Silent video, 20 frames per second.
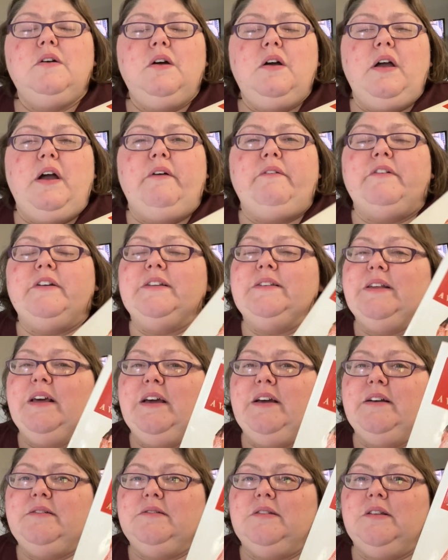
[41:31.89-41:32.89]

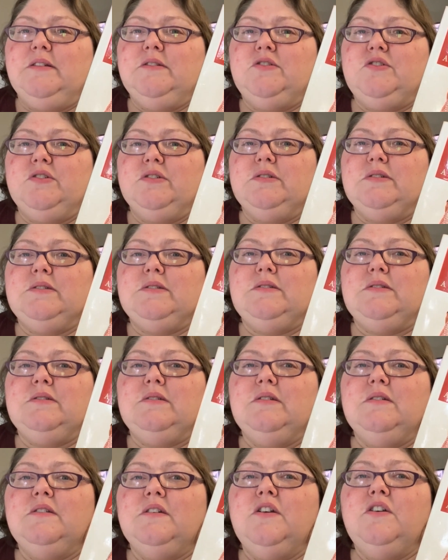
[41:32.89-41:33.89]
everything that just...
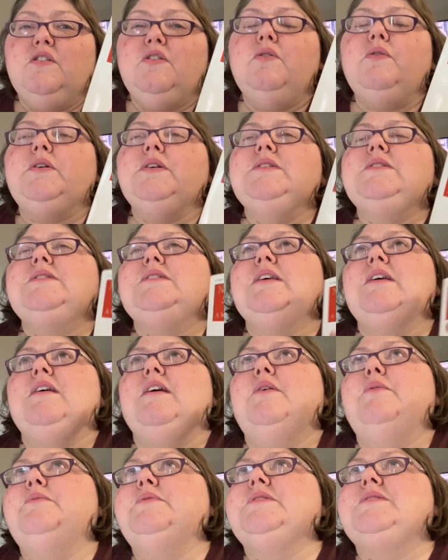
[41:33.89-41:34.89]
You could see,
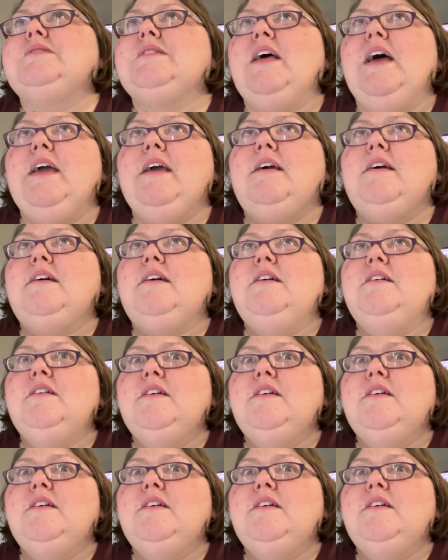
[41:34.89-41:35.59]
it was like